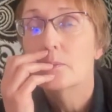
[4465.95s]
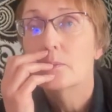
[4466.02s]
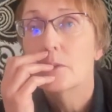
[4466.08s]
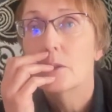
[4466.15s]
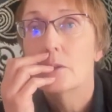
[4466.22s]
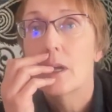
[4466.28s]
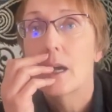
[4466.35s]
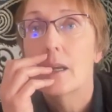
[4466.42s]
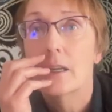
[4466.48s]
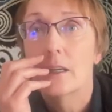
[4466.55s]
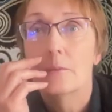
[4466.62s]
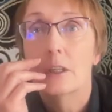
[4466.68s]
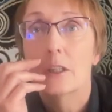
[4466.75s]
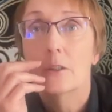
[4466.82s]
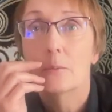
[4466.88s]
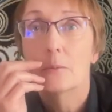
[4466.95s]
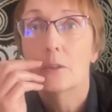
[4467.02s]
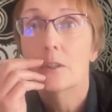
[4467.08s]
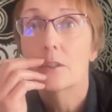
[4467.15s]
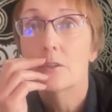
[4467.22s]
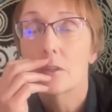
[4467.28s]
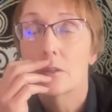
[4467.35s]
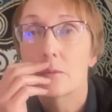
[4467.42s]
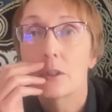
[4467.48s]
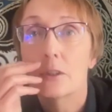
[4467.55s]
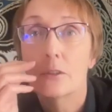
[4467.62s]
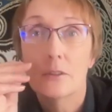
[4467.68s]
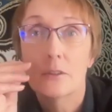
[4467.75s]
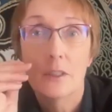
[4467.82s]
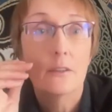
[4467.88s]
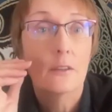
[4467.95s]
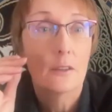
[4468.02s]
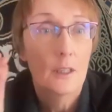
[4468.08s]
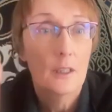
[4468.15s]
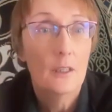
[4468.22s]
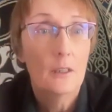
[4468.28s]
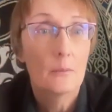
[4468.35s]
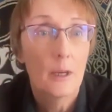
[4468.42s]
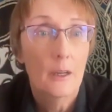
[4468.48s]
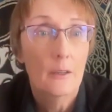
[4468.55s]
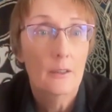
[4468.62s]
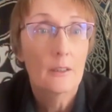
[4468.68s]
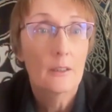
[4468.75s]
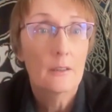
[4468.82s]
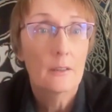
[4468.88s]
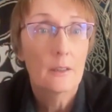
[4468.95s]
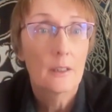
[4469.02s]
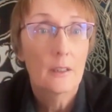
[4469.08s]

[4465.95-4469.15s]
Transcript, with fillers: you're not aiming at the priesthood, but you did think about it.